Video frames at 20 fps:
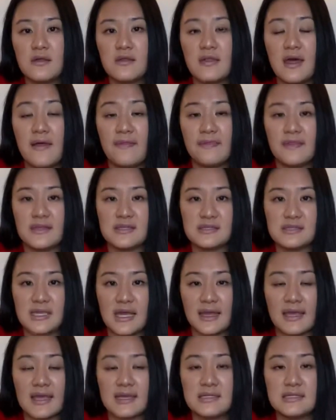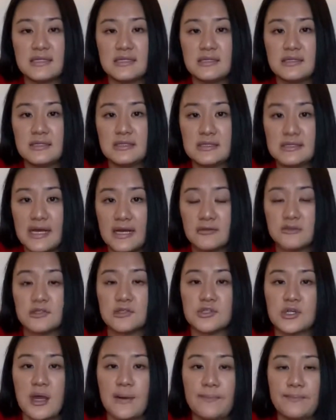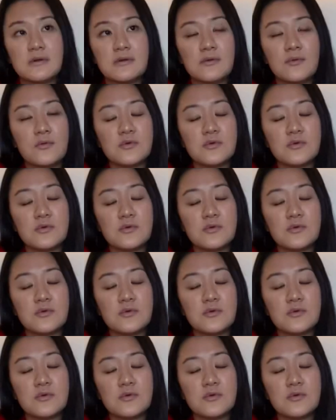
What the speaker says: than the second down strum.